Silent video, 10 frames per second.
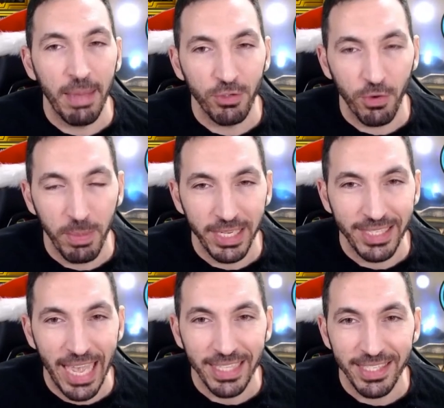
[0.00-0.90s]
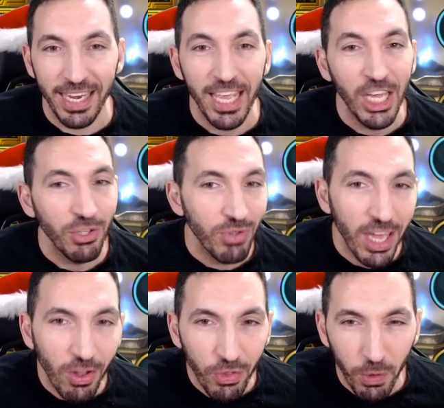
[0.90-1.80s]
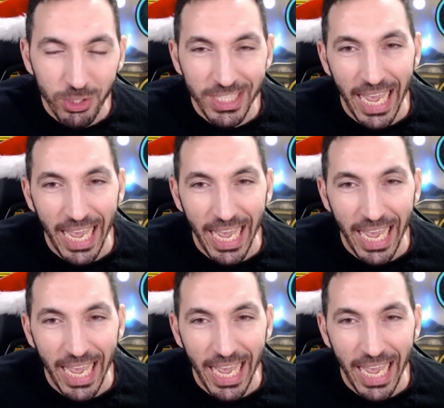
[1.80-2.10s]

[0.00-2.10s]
damage from my stats. And to get all those